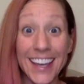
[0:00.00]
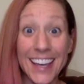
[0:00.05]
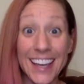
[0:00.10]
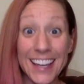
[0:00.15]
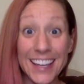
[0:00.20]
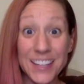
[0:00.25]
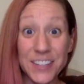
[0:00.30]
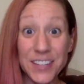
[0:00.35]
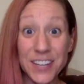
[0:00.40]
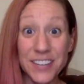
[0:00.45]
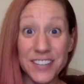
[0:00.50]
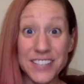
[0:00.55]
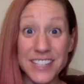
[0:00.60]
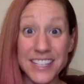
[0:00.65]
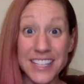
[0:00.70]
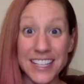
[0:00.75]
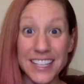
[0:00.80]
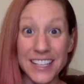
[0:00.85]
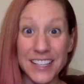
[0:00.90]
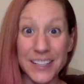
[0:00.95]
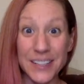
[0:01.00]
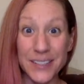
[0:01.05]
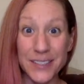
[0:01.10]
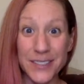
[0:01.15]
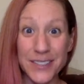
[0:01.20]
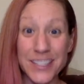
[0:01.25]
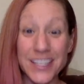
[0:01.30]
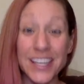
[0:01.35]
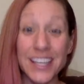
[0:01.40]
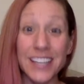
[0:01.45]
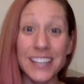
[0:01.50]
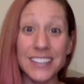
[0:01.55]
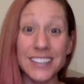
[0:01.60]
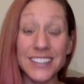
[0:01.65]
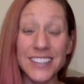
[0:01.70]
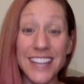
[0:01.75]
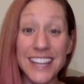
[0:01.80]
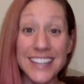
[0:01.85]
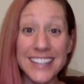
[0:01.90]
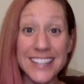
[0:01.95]
Hey Travis kiddos,
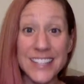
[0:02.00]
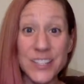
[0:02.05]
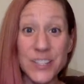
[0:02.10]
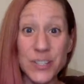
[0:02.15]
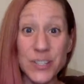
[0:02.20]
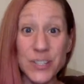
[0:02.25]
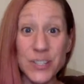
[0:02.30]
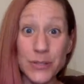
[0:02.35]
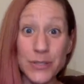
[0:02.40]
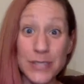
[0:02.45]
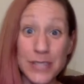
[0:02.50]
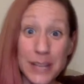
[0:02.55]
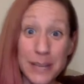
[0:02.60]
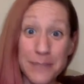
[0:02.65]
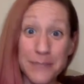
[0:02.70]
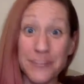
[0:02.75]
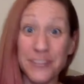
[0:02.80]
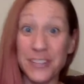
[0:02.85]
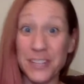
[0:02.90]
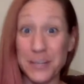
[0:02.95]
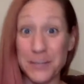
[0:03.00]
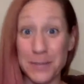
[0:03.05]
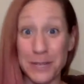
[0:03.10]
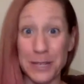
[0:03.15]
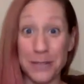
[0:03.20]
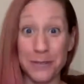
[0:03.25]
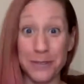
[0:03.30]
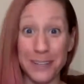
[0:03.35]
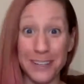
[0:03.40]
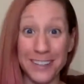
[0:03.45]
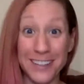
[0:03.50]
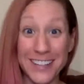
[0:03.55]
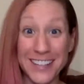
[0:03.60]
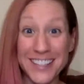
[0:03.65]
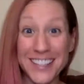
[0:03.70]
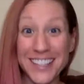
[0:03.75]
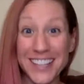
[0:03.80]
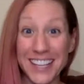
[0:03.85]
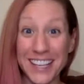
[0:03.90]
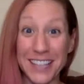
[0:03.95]
let's do some phonemic
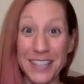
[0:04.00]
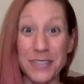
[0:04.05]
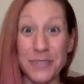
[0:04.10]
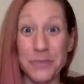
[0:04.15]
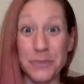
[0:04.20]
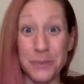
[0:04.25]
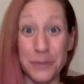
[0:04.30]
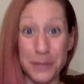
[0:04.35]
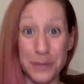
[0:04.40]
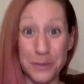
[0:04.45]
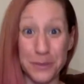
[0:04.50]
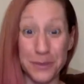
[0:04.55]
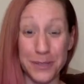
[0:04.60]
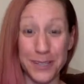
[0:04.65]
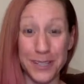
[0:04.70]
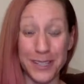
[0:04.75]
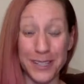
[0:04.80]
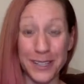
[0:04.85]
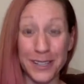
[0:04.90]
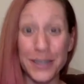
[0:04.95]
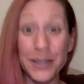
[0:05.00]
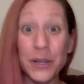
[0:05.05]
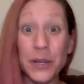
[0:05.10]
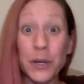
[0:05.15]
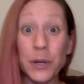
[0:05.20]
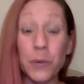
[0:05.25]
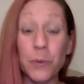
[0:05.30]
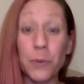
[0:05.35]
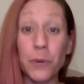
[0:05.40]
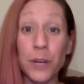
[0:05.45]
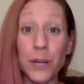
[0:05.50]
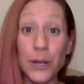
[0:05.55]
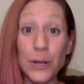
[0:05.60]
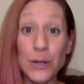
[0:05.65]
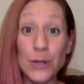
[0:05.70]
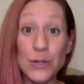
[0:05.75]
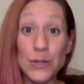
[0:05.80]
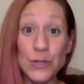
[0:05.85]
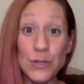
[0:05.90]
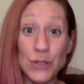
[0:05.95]
awareness and word work. We're going to
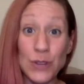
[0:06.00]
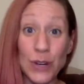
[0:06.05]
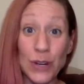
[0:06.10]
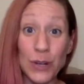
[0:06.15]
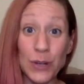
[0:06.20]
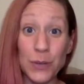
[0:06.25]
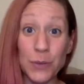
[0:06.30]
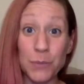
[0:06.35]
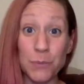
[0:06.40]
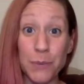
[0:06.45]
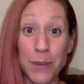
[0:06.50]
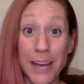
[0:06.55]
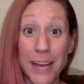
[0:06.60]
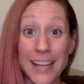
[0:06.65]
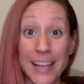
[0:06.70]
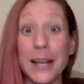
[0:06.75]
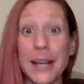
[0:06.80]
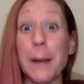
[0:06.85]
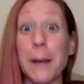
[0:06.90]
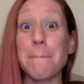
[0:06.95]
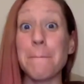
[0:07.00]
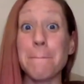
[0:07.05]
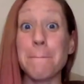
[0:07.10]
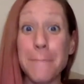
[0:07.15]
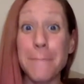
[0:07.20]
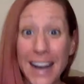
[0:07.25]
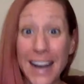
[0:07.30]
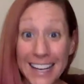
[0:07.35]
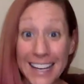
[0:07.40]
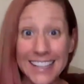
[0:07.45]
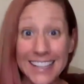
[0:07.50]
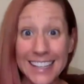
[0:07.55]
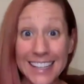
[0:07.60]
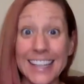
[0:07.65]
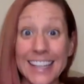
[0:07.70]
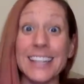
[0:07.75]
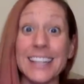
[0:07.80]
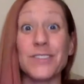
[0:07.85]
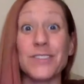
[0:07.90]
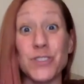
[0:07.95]
start by
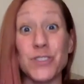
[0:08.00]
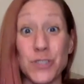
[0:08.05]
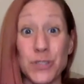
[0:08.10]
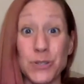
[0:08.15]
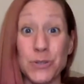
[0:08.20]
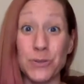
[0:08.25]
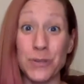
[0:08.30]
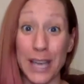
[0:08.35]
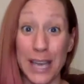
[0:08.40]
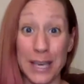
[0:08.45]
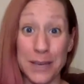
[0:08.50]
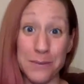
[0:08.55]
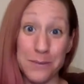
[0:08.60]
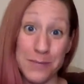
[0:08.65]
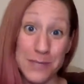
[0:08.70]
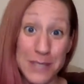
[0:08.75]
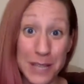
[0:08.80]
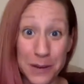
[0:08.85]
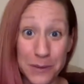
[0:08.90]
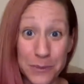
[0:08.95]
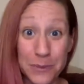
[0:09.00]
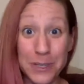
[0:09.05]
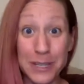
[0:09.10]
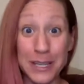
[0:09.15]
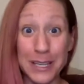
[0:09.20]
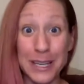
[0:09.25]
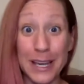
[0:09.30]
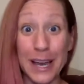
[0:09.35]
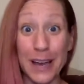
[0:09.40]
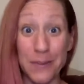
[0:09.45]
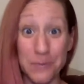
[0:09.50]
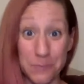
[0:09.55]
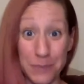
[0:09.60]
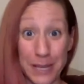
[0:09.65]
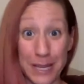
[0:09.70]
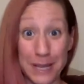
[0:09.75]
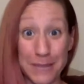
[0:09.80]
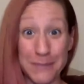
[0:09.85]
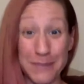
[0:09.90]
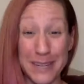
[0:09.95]
combining two games that we have
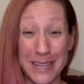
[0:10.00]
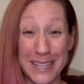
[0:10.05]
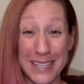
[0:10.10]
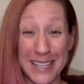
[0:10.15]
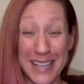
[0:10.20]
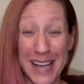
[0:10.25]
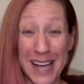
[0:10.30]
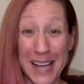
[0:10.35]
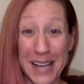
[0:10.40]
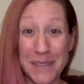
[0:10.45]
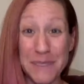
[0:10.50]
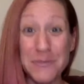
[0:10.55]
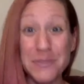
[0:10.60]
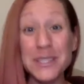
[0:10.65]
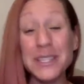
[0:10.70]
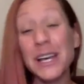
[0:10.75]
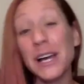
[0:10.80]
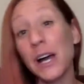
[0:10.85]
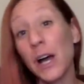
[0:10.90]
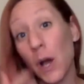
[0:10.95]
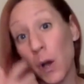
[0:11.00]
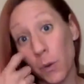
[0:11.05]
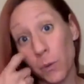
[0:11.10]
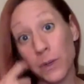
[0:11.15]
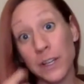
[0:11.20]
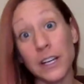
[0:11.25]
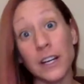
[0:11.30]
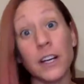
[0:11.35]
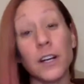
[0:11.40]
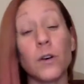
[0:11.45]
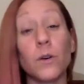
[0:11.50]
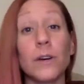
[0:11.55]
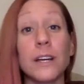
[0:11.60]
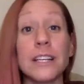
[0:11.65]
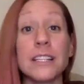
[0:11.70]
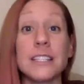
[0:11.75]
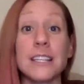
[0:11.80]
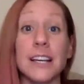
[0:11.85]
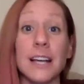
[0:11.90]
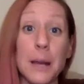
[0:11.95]
played many times. We are going
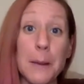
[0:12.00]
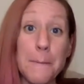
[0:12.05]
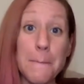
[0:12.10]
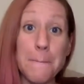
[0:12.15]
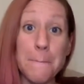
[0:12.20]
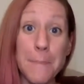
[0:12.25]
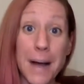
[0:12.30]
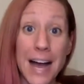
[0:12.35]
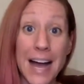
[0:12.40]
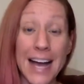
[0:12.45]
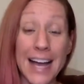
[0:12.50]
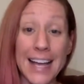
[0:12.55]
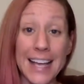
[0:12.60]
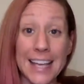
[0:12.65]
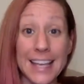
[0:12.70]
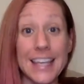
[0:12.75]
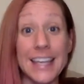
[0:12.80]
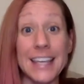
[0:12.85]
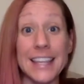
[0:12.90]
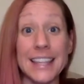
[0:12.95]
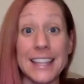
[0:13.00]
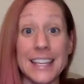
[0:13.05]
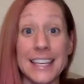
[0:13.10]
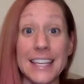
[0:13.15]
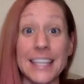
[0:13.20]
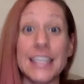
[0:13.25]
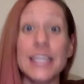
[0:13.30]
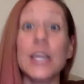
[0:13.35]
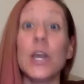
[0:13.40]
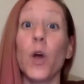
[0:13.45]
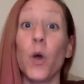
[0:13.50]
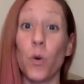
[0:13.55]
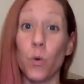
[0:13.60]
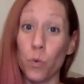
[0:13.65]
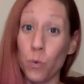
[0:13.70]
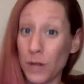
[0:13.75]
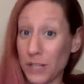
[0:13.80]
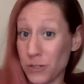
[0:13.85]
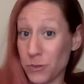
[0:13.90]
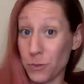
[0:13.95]
to combine the
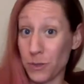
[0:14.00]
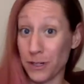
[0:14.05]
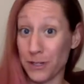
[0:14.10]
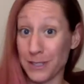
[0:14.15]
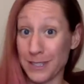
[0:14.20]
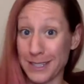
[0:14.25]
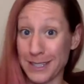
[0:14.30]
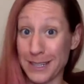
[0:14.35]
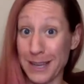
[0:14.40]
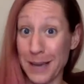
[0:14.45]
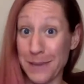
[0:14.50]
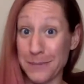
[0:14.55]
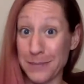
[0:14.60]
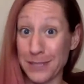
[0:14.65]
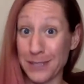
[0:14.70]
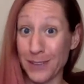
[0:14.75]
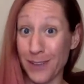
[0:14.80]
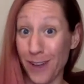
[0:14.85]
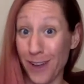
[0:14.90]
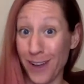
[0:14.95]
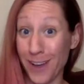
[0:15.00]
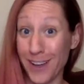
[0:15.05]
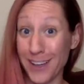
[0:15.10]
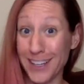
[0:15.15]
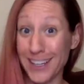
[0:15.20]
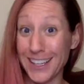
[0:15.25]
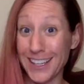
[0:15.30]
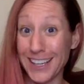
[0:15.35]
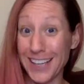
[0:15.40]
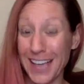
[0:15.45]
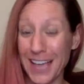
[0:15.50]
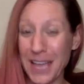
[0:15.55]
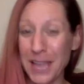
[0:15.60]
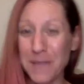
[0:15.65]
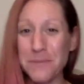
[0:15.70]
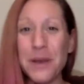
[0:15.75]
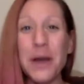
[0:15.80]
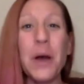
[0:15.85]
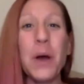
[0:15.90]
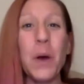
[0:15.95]
which word does not belong game
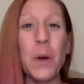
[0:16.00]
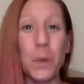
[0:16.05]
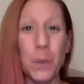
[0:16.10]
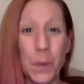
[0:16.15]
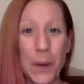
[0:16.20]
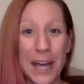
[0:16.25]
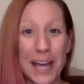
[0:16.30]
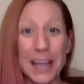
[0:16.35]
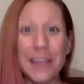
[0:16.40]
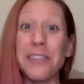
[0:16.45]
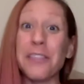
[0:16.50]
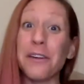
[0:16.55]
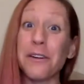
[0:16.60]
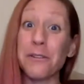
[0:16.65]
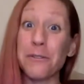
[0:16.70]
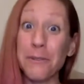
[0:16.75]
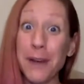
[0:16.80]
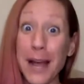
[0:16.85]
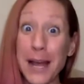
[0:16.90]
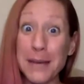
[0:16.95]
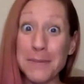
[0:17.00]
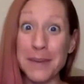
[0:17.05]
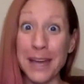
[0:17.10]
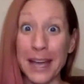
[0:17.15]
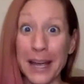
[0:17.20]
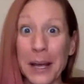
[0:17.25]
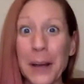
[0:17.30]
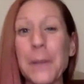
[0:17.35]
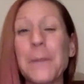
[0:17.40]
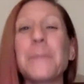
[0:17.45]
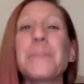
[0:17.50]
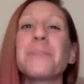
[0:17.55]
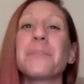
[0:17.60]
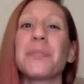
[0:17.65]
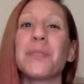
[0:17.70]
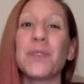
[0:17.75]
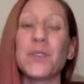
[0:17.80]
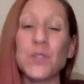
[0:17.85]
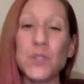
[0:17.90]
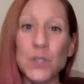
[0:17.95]
with rhyming.
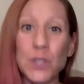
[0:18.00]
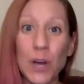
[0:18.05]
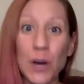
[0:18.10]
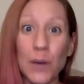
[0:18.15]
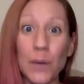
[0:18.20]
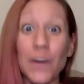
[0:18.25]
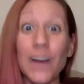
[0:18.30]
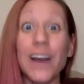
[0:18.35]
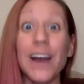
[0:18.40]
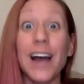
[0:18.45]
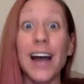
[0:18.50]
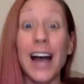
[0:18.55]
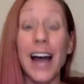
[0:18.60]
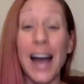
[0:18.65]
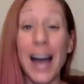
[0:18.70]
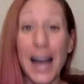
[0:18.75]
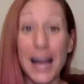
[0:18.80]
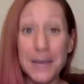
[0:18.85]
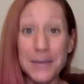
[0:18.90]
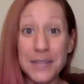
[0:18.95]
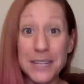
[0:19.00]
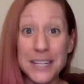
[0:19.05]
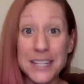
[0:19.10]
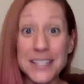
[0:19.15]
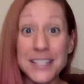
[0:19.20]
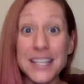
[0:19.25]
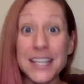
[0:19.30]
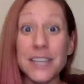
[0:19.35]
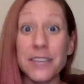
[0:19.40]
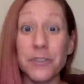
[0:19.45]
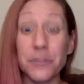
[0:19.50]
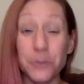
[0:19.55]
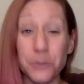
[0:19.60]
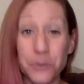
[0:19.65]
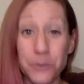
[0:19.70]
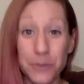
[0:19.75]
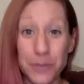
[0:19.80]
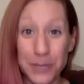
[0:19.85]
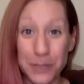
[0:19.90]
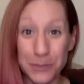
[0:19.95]
So I'm going to say
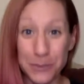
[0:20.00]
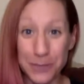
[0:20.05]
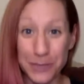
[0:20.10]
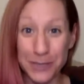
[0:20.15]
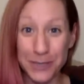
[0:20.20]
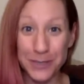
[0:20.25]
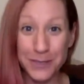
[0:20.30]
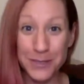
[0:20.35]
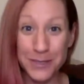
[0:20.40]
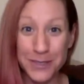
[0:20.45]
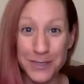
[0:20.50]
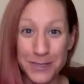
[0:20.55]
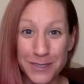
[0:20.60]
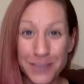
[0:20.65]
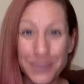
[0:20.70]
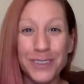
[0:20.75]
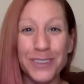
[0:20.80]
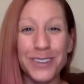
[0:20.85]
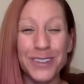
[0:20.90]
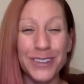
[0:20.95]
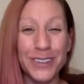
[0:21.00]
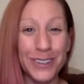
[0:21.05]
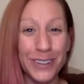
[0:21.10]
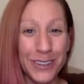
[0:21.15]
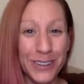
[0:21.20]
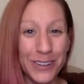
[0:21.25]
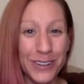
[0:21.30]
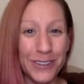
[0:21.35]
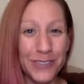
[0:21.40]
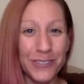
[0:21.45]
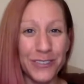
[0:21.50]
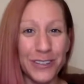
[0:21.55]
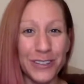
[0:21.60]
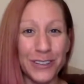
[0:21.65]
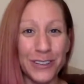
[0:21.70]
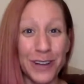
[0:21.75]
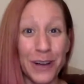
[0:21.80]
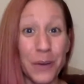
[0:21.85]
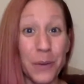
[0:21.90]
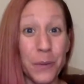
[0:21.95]
three words. You're going to figure
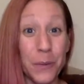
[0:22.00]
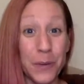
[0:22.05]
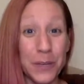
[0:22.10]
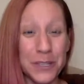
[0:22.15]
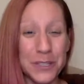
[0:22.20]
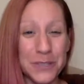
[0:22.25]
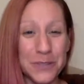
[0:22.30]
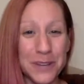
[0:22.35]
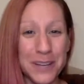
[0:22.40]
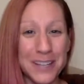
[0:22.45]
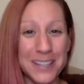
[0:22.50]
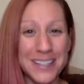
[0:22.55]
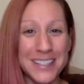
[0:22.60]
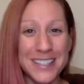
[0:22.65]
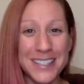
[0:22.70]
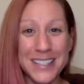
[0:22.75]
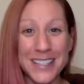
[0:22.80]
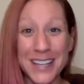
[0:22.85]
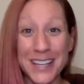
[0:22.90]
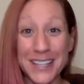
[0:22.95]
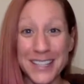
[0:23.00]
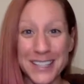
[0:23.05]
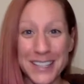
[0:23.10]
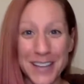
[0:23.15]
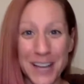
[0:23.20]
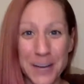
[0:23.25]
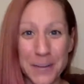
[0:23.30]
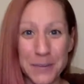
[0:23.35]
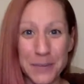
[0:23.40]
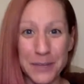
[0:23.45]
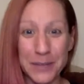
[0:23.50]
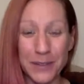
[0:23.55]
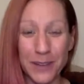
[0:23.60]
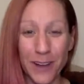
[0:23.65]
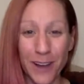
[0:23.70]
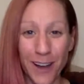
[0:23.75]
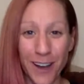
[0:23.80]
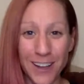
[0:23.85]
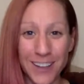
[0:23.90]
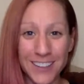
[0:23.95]
out which one does not
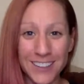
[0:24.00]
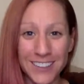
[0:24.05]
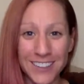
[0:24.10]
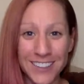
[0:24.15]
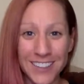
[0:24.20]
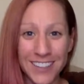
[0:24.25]
belong.